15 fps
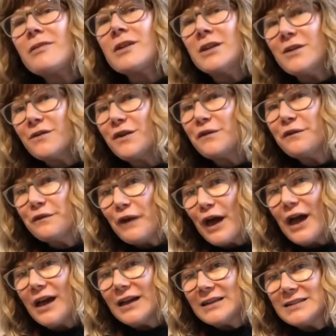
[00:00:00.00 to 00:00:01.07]
And if I
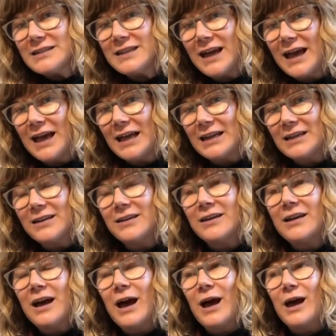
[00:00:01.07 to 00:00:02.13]
find that
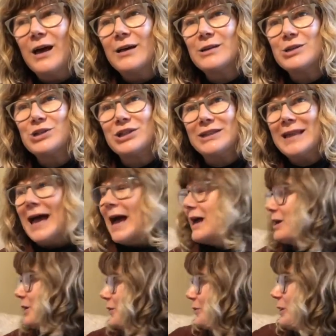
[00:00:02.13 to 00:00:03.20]
uh,
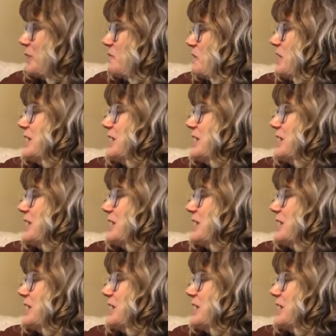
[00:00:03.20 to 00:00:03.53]
shellac or whatever